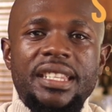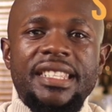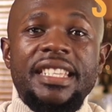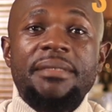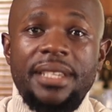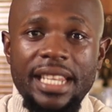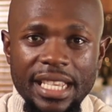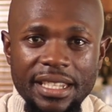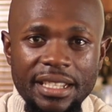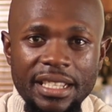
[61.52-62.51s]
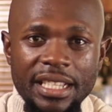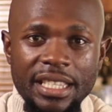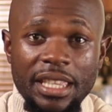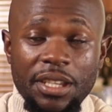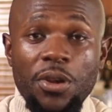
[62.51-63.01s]
disseminate
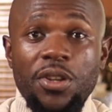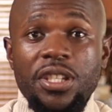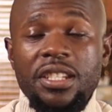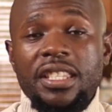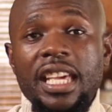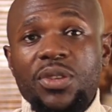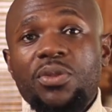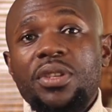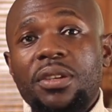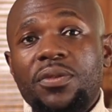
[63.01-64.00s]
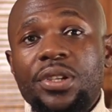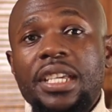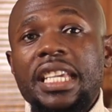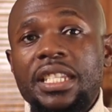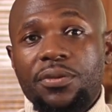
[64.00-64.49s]
the content that we would have
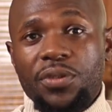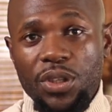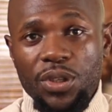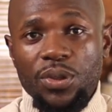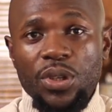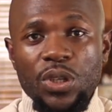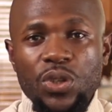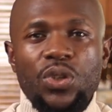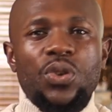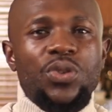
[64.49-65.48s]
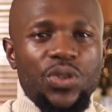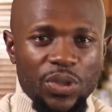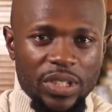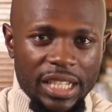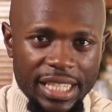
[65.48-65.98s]
created for you to go to
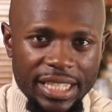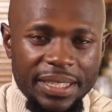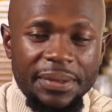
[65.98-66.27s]
your clients.